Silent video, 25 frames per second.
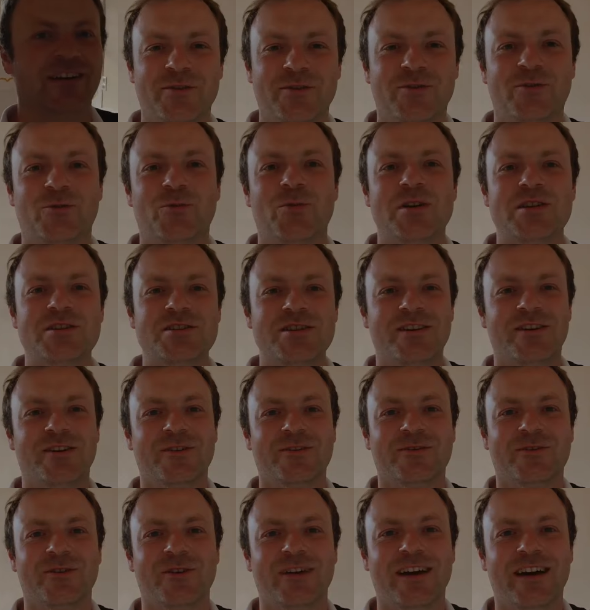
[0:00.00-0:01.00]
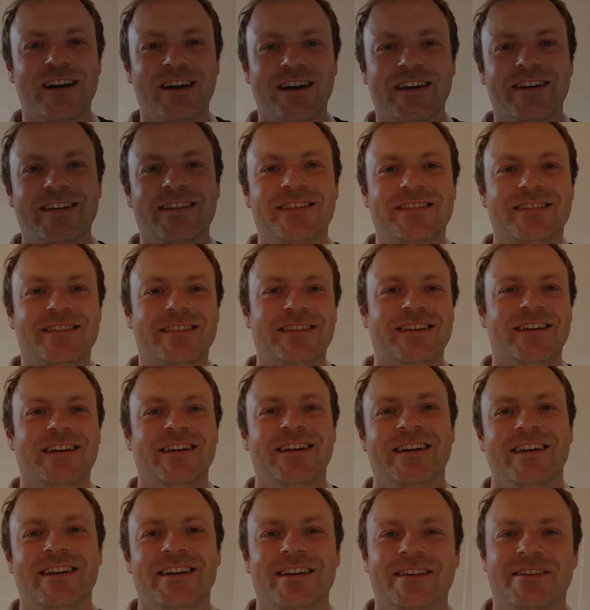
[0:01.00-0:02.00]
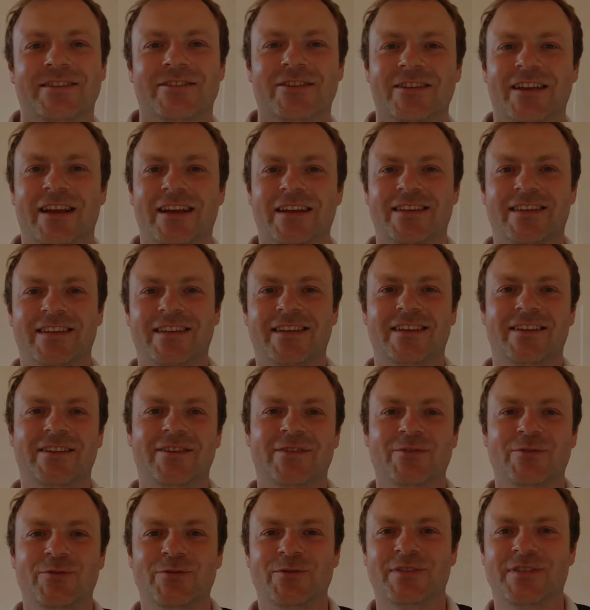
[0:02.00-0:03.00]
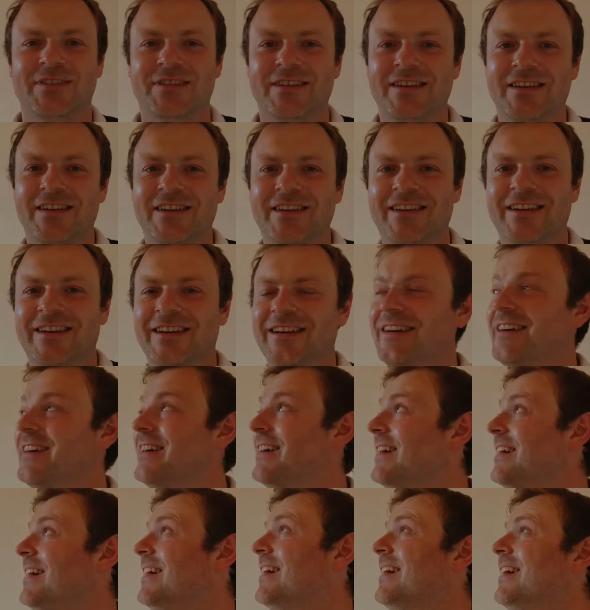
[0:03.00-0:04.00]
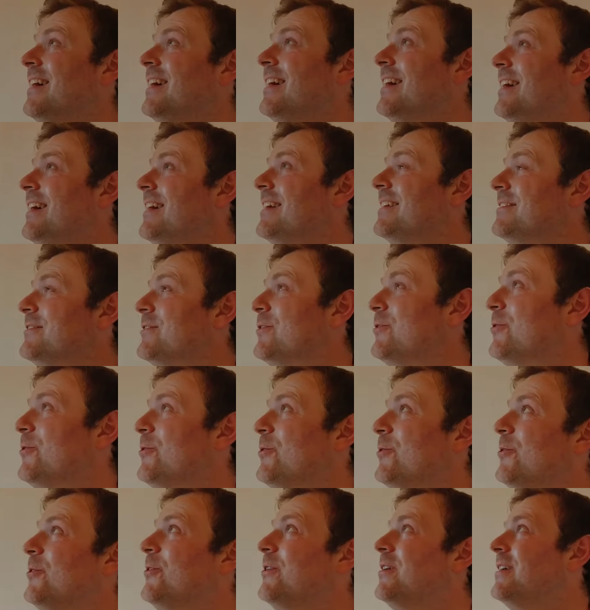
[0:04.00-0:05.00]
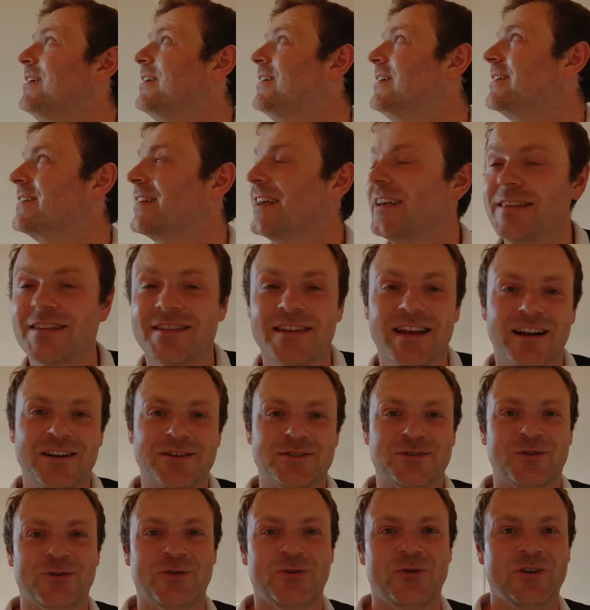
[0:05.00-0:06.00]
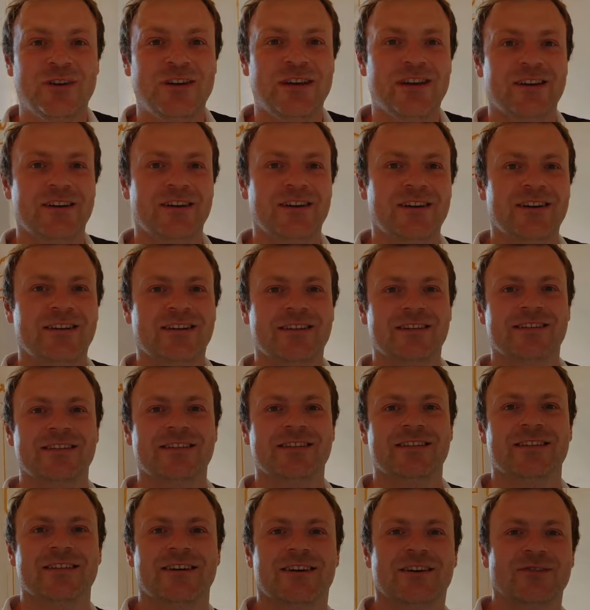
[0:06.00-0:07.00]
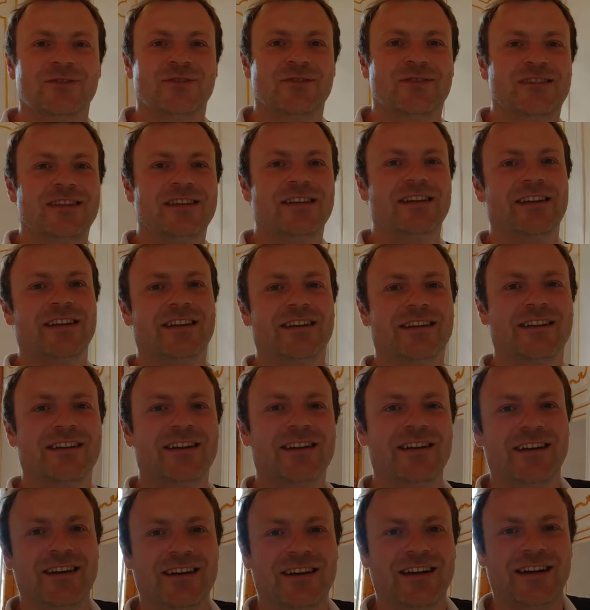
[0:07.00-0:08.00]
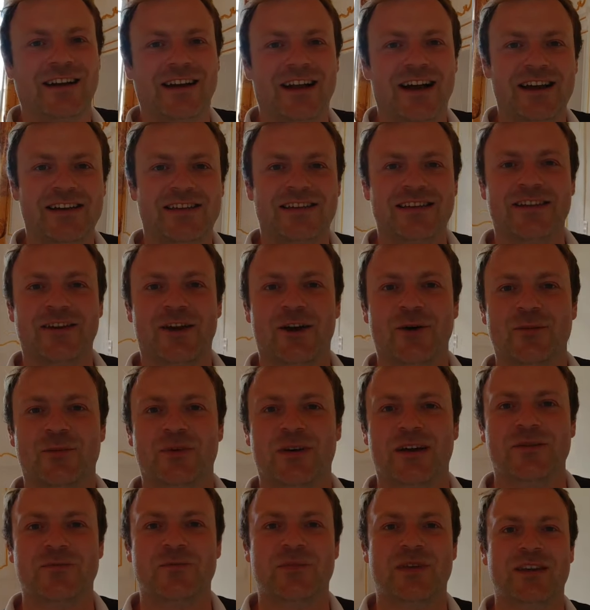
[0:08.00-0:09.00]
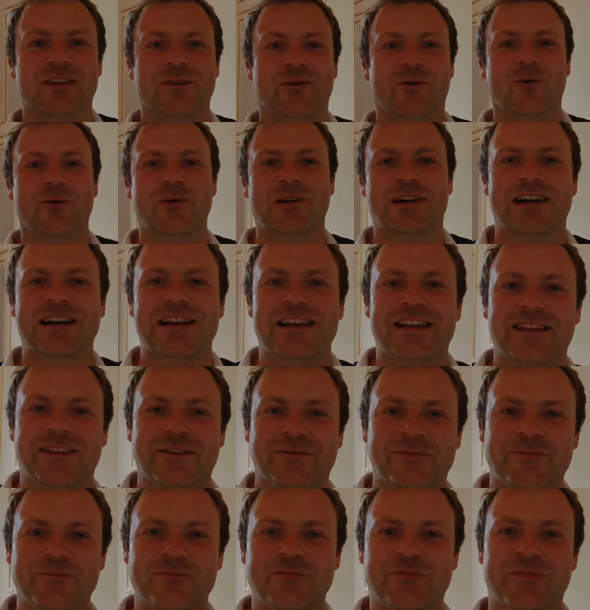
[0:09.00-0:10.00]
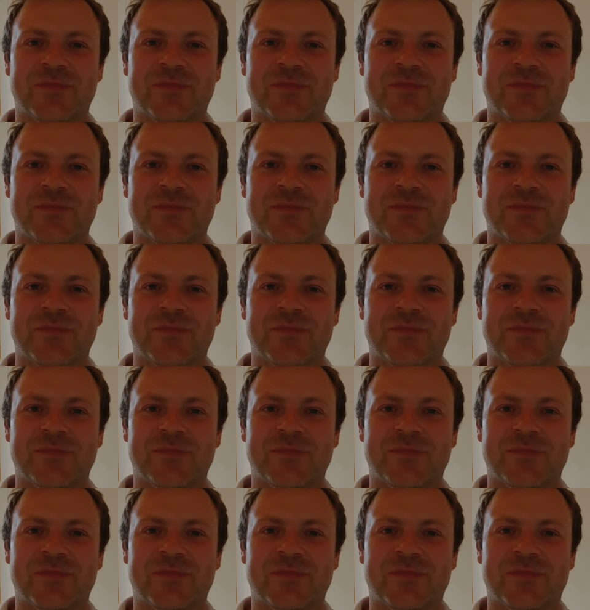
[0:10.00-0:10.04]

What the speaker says: Switching on the lights so that you see the crystal chandelier on the ceiling lighting up and being all clean.